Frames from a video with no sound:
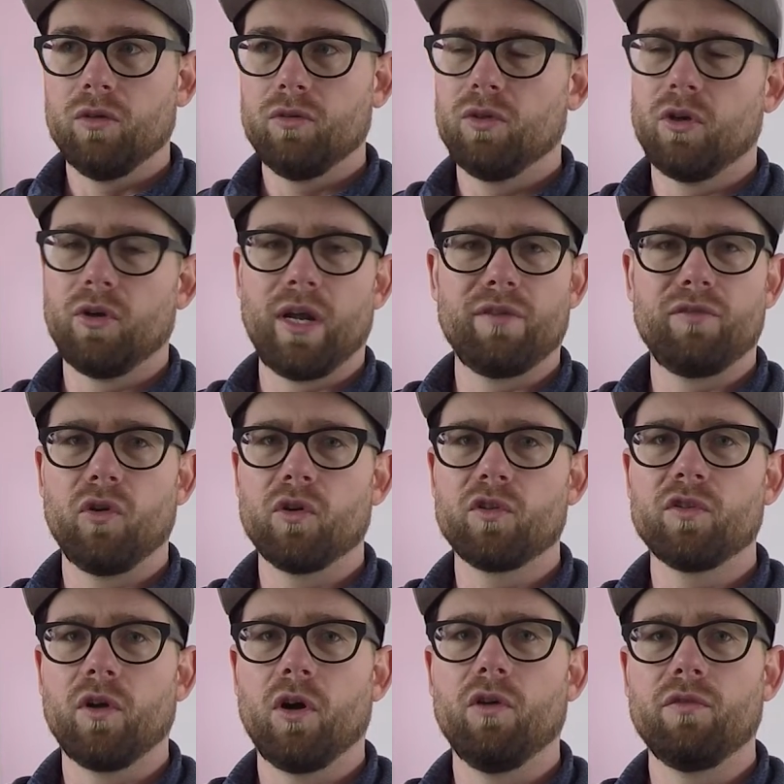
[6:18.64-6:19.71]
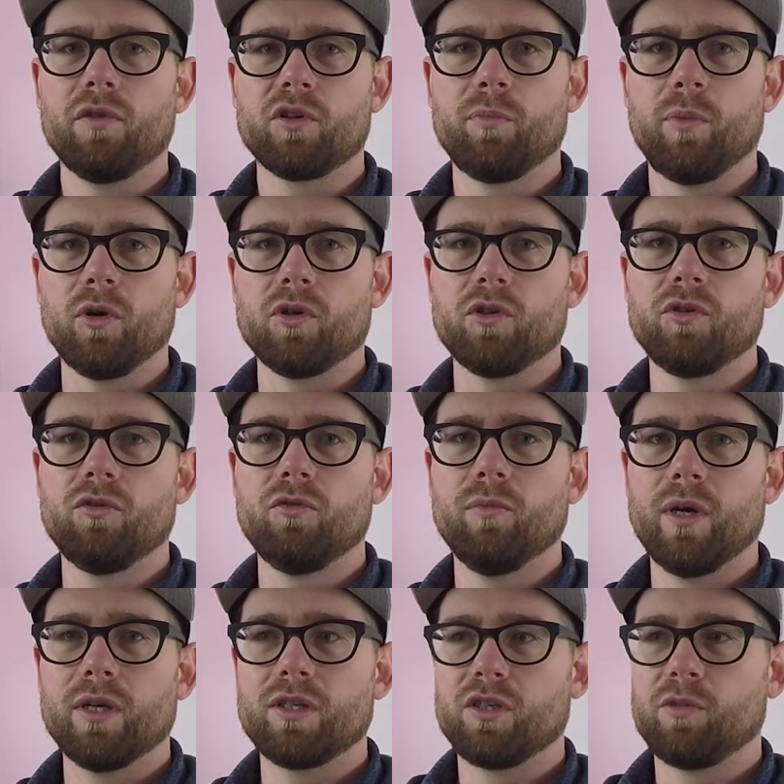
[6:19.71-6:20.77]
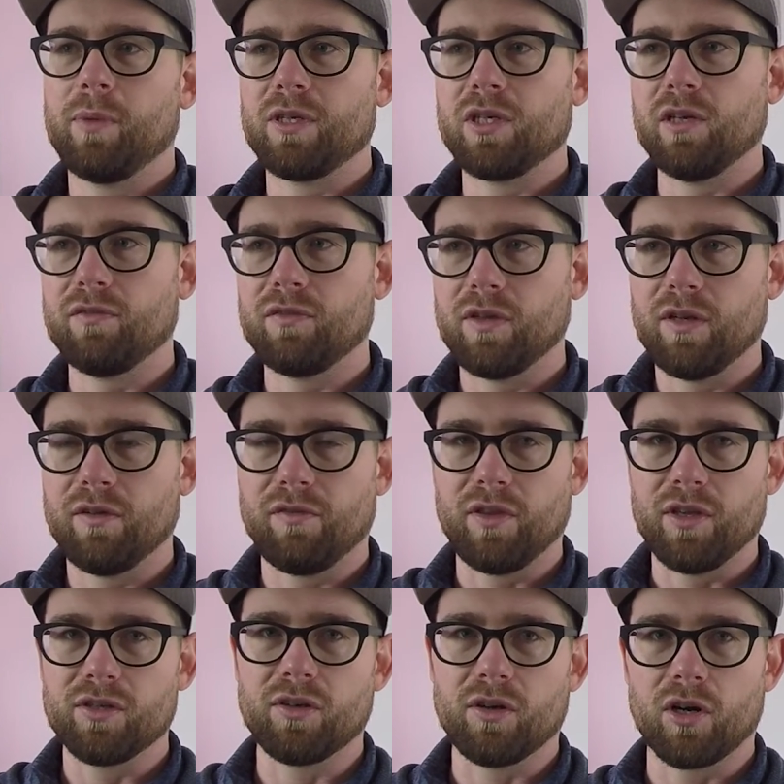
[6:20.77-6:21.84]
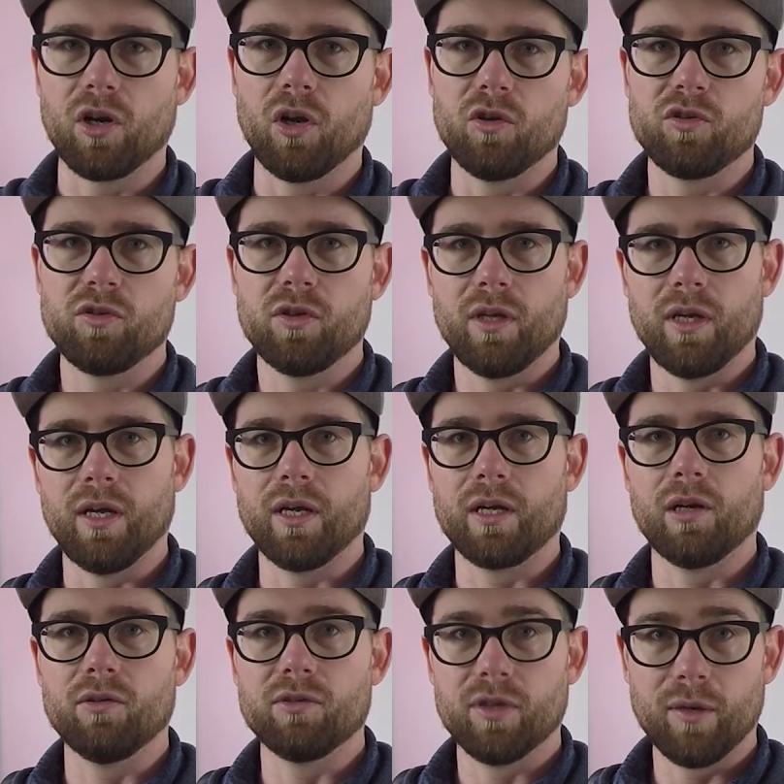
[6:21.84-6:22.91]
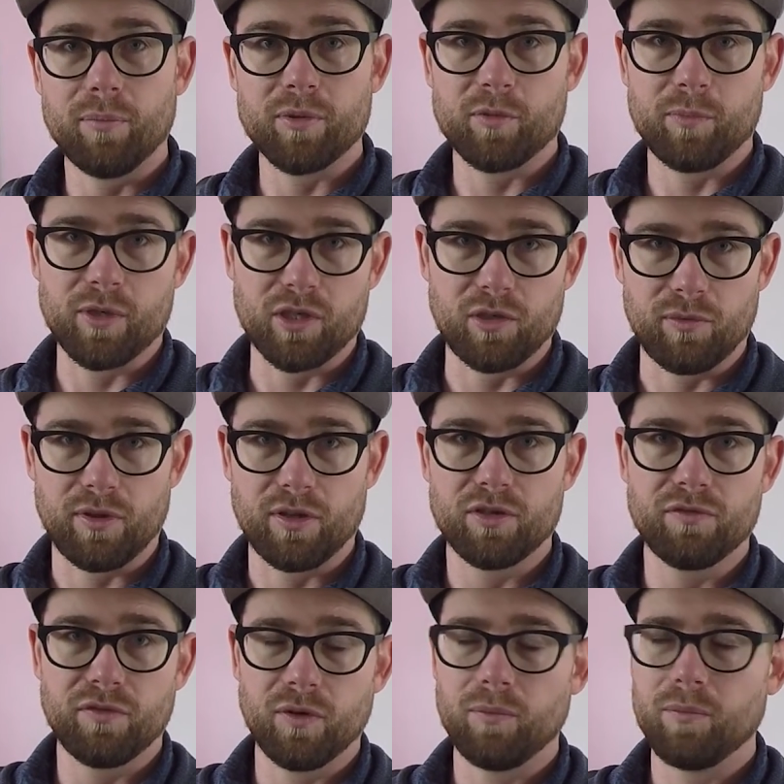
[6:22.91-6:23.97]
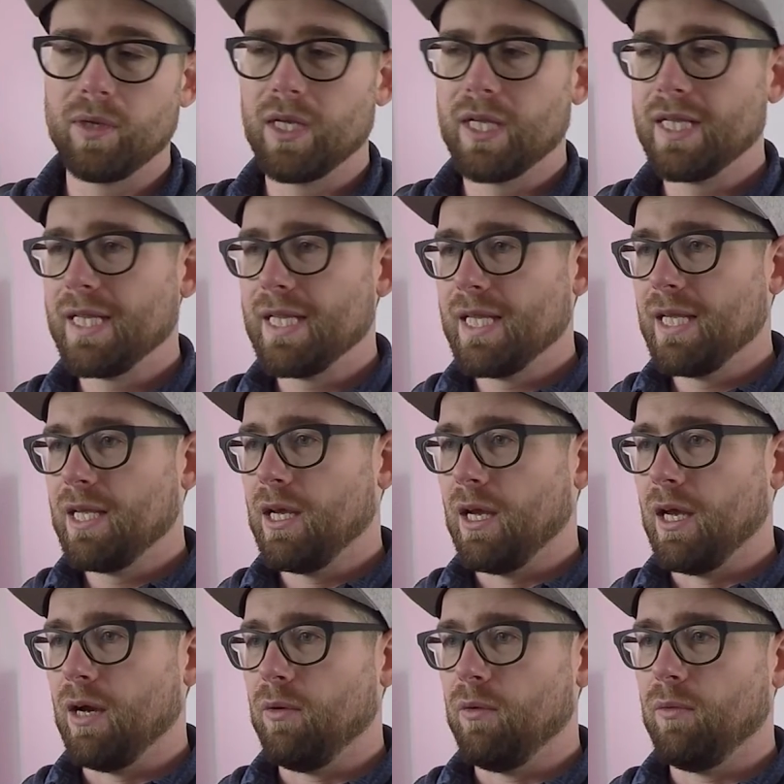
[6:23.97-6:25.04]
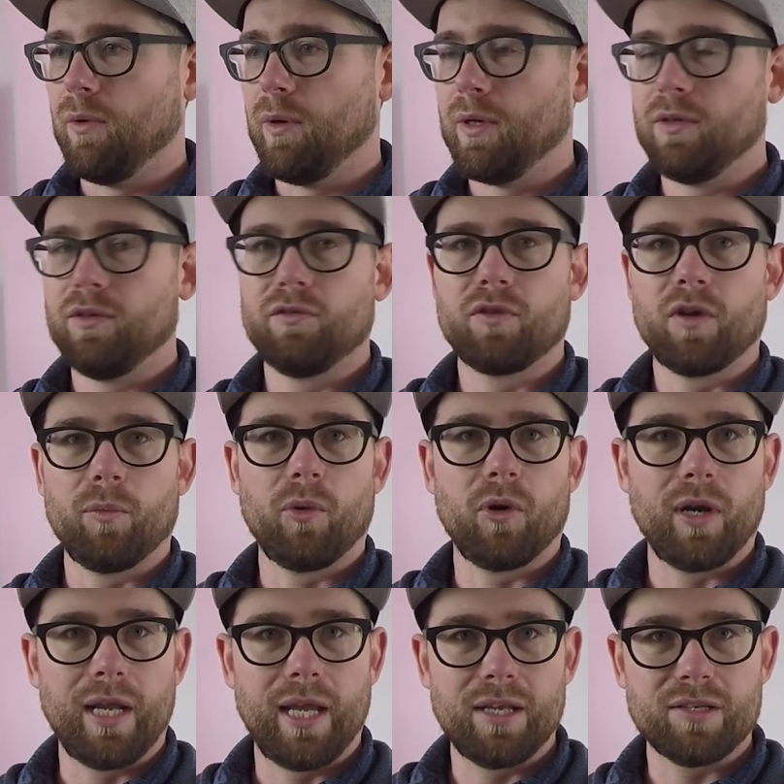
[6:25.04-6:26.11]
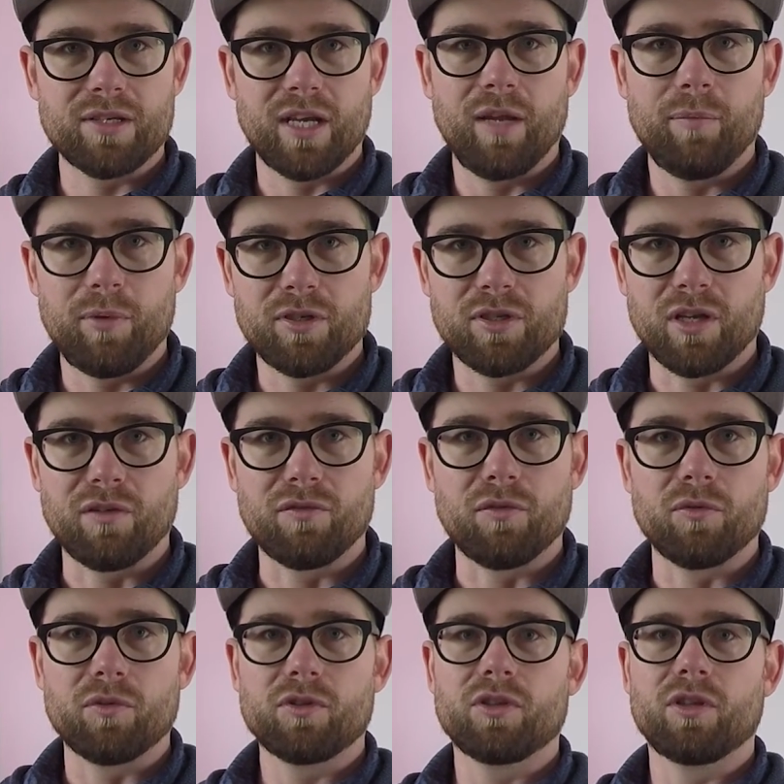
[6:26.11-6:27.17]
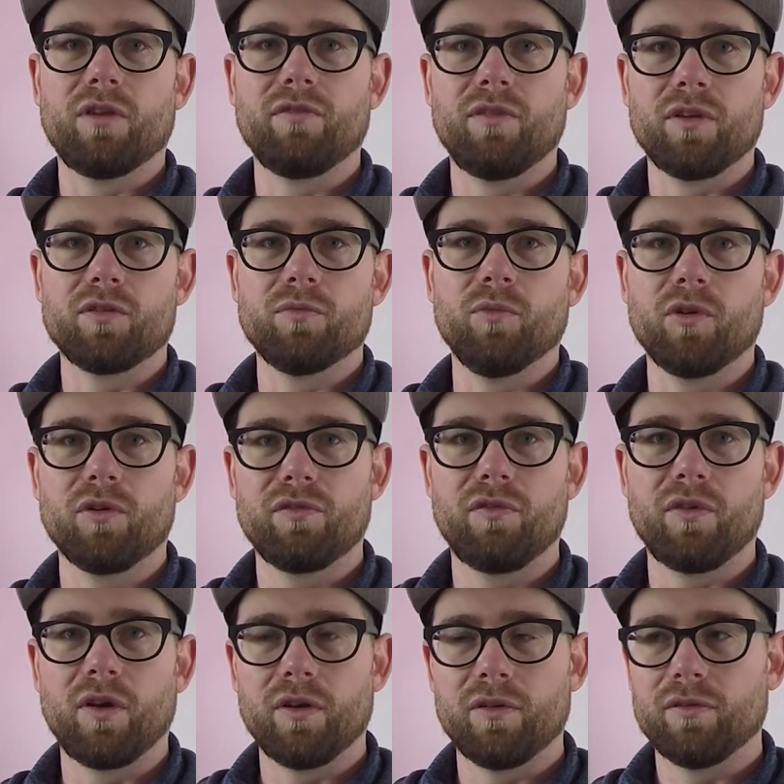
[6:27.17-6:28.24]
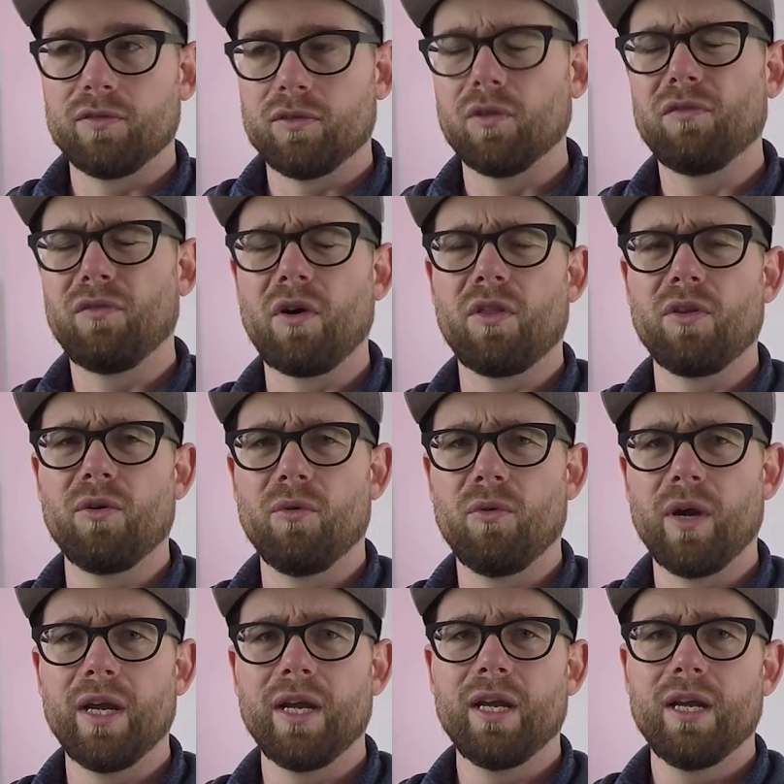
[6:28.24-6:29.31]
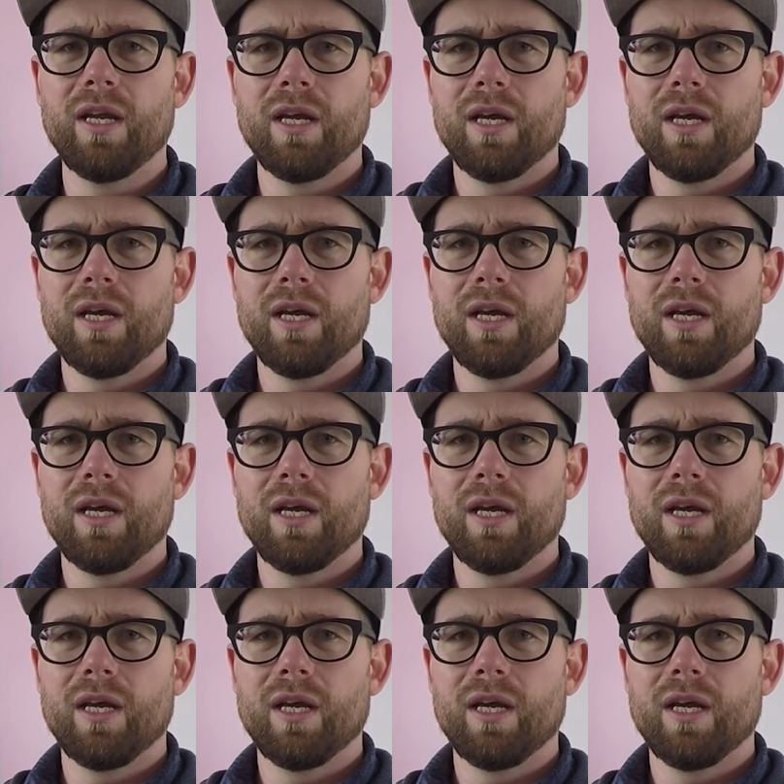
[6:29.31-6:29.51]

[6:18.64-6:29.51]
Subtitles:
you don't have to overexpose too much, especially if things are close up, especially with this film. When you've got more landscapey stuff or stuff that's more farther away,